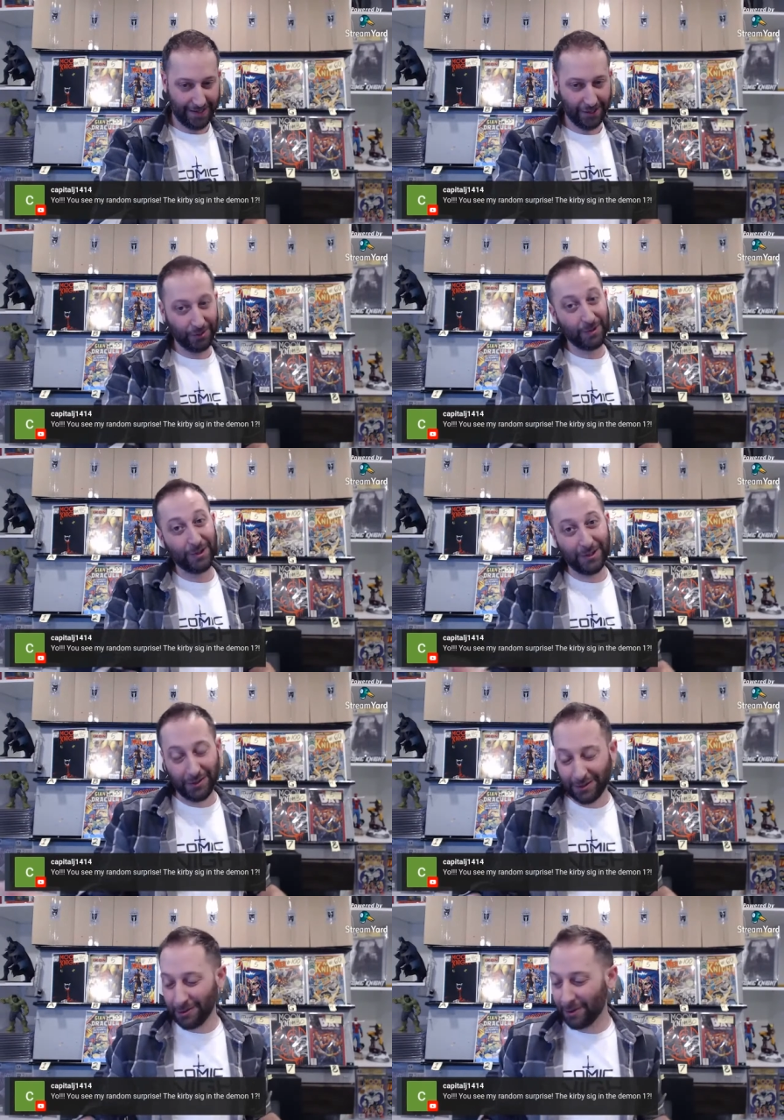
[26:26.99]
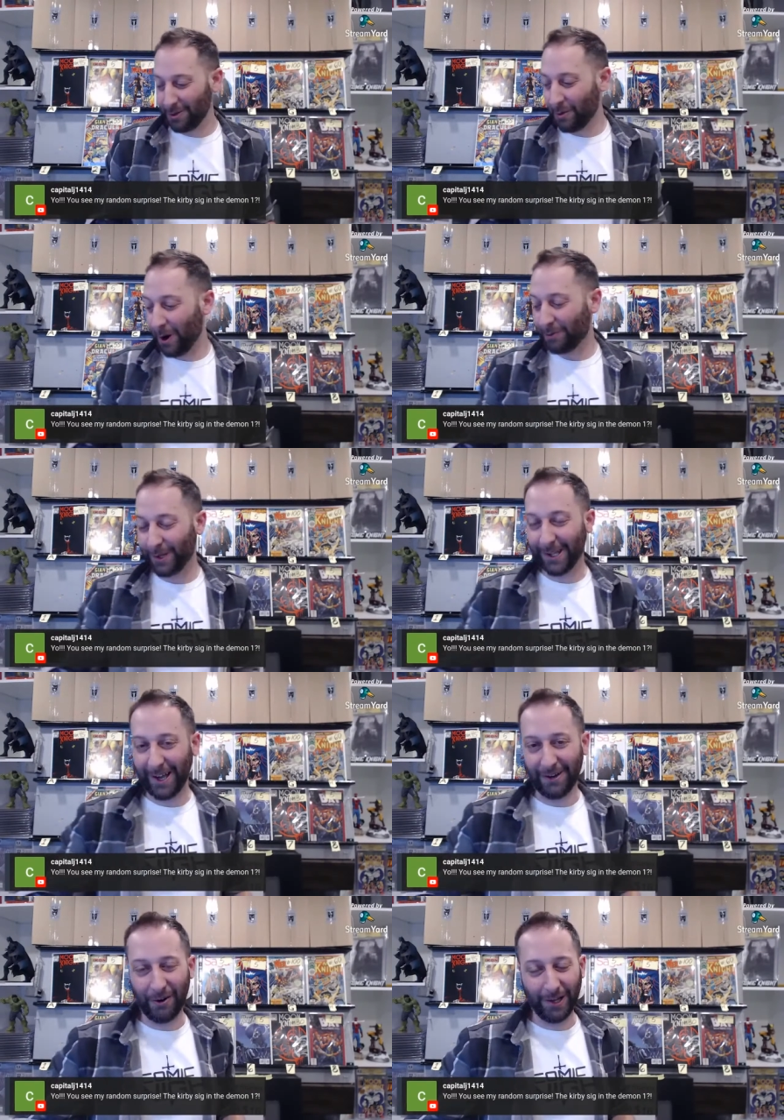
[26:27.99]
You do with it. You do what you want with it.
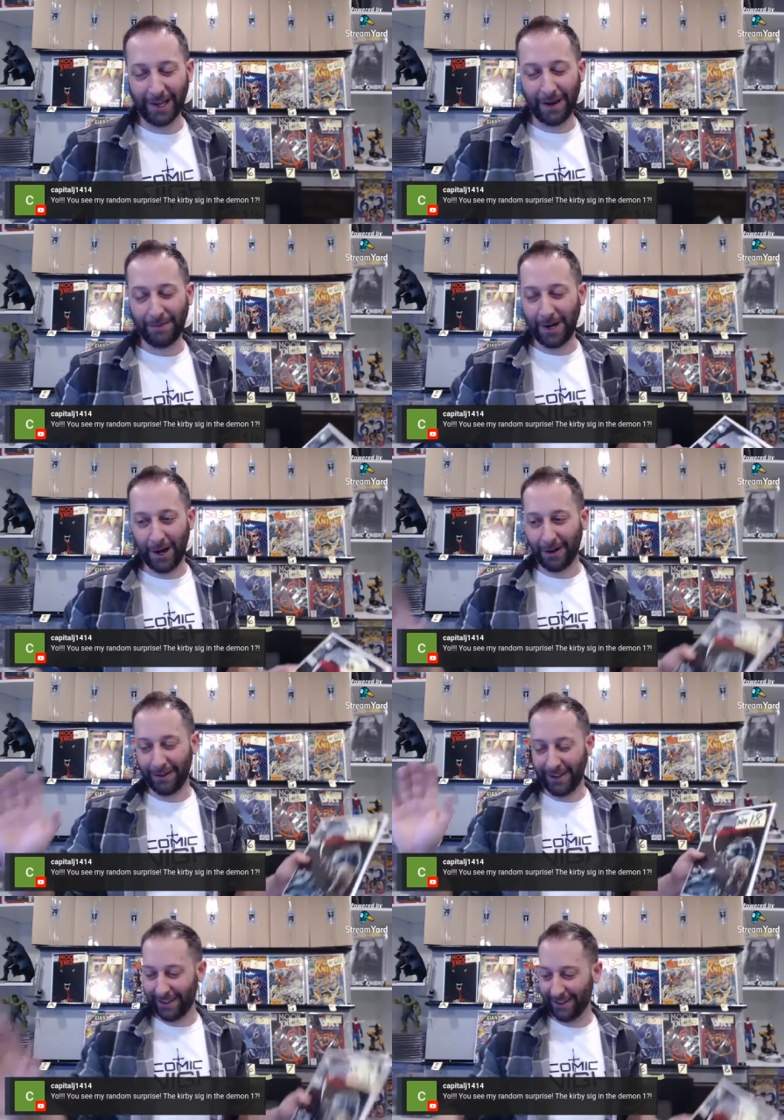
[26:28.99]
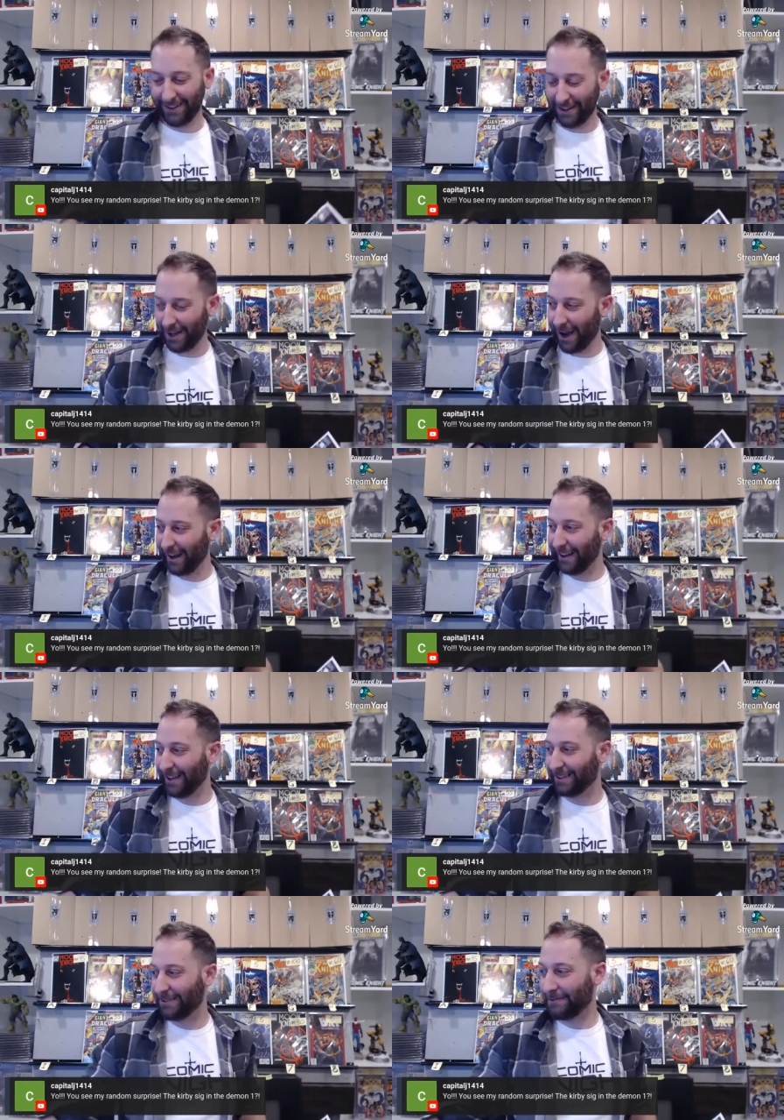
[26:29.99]
I know, like I'm not on the on the high
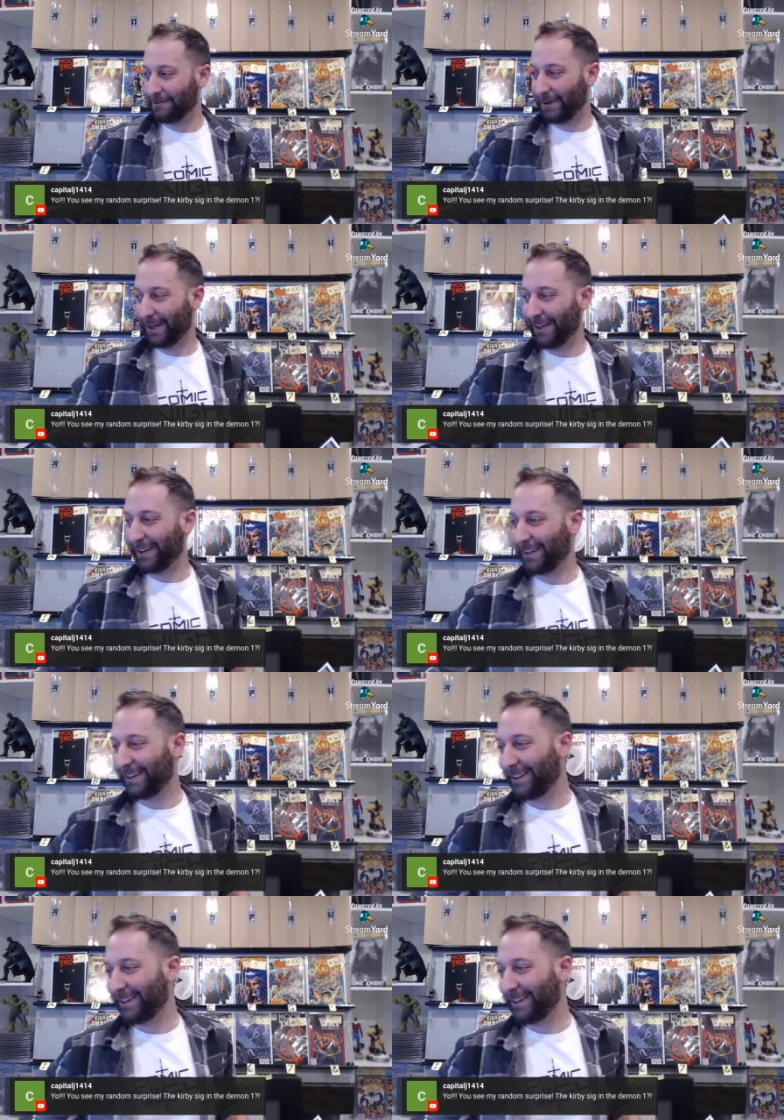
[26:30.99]
end of. Uh,